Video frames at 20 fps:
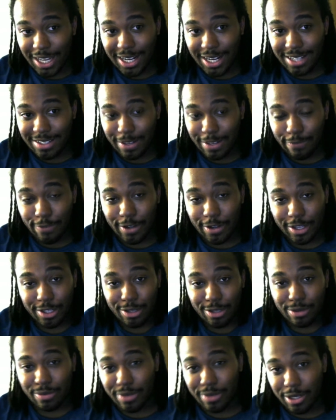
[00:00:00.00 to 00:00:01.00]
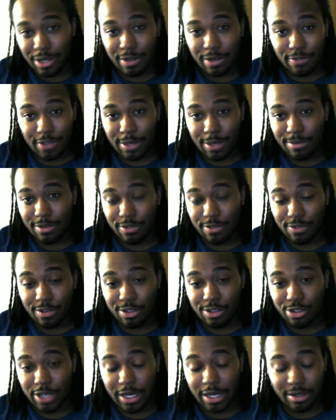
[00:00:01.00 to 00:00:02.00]
and they said, fuck you, your family's full
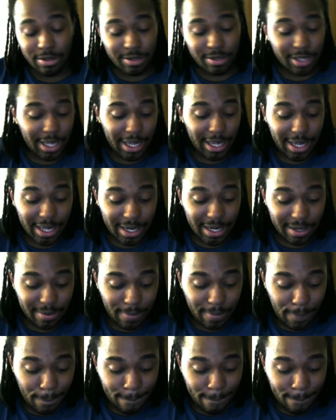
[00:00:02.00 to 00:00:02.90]
of traitors, and